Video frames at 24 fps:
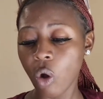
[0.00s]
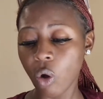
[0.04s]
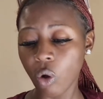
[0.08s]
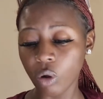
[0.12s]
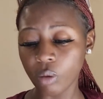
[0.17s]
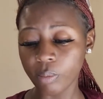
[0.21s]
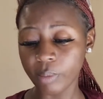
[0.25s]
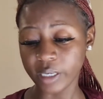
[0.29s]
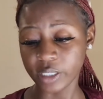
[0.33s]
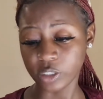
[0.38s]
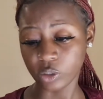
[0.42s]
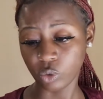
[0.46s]

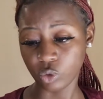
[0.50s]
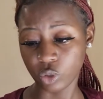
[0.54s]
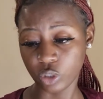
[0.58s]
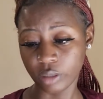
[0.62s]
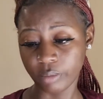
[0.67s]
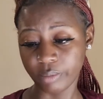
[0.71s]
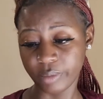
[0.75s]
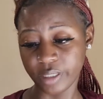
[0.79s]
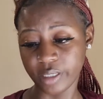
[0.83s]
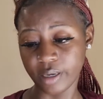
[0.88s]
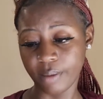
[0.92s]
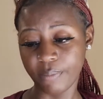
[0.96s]
all my
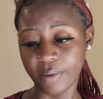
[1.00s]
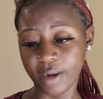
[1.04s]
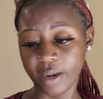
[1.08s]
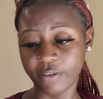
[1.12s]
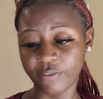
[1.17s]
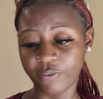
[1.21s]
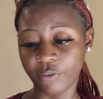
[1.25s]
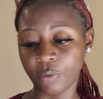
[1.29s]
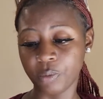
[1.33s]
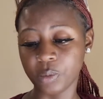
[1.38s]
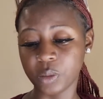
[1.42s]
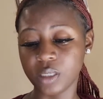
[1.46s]
social media
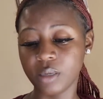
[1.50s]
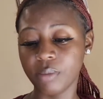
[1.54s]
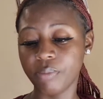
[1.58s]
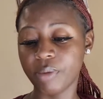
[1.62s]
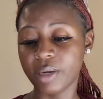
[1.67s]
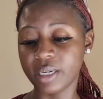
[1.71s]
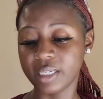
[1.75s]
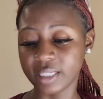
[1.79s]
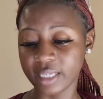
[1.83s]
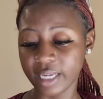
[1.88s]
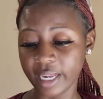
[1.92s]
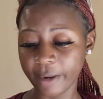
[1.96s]
platforms.
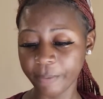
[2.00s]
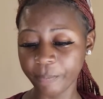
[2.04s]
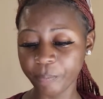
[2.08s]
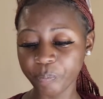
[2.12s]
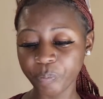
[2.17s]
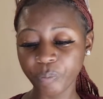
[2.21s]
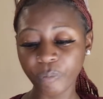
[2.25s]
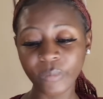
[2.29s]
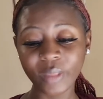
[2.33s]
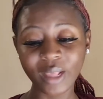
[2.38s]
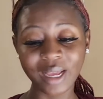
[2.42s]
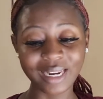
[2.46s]
But yeah,
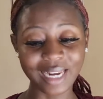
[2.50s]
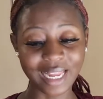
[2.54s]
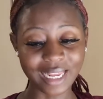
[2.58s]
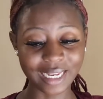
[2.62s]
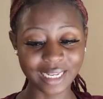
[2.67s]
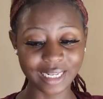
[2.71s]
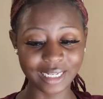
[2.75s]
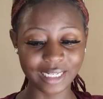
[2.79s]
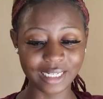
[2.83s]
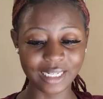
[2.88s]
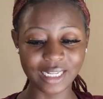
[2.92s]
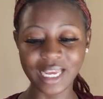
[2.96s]

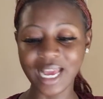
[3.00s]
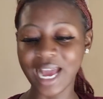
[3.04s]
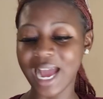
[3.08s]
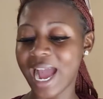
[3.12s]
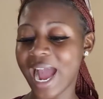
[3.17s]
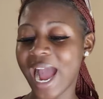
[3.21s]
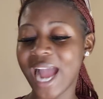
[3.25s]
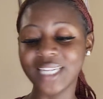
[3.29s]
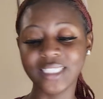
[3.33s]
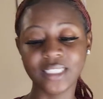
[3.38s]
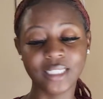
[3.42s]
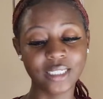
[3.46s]
luckily
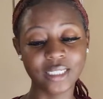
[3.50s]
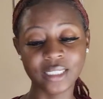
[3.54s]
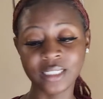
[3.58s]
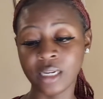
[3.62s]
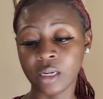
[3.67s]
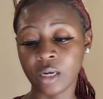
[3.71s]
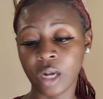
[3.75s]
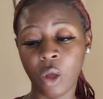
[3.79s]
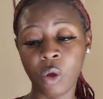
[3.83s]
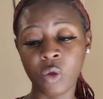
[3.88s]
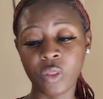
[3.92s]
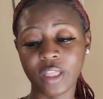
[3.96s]
I didn't
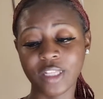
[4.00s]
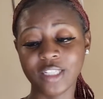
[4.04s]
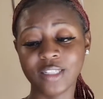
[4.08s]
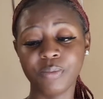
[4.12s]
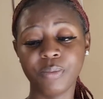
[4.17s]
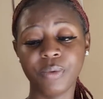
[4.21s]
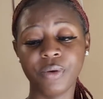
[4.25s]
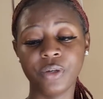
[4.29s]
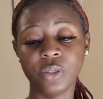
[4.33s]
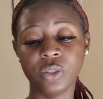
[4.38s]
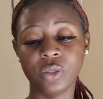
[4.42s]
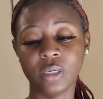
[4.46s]
allow that
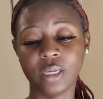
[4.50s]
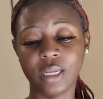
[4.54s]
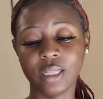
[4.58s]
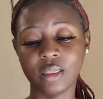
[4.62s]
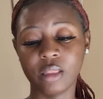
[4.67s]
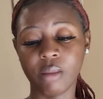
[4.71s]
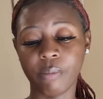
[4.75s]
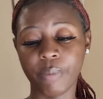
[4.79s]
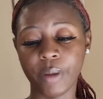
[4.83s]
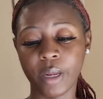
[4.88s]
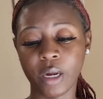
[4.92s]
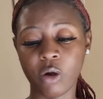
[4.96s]
spirit to get
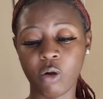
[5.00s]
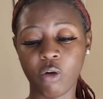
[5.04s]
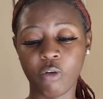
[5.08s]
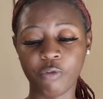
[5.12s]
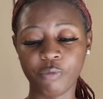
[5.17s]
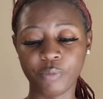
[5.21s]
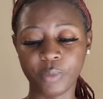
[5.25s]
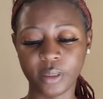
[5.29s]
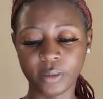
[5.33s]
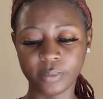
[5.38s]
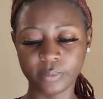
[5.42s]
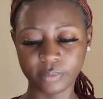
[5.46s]
the better
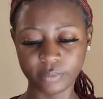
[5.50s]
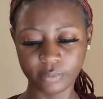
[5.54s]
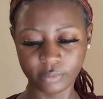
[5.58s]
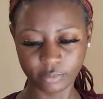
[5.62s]
of me.